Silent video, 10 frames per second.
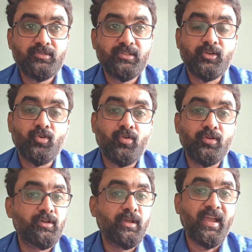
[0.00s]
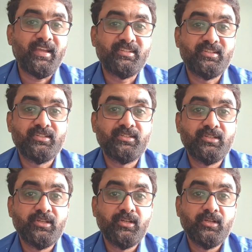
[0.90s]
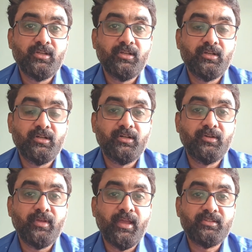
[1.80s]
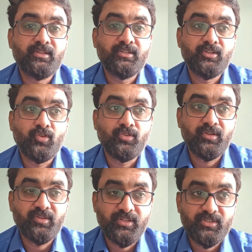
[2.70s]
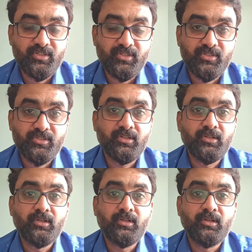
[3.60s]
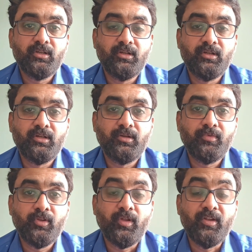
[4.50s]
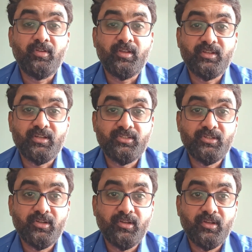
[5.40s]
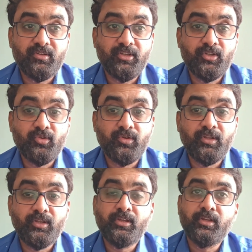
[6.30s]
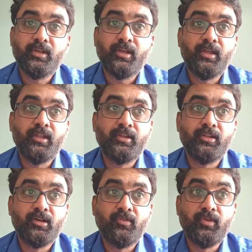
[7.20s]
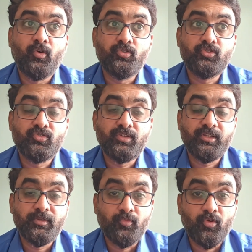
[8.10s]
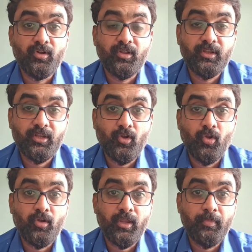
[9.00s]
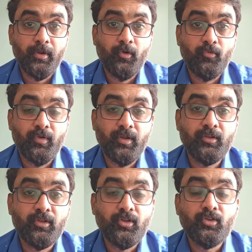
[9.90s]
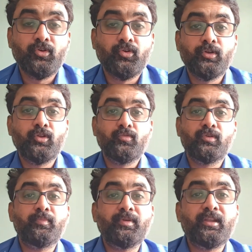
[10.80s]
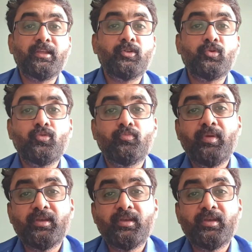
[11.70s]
check on access and authorizations, infrastructure security, and we also check the monitoring and logging part of it. So typically to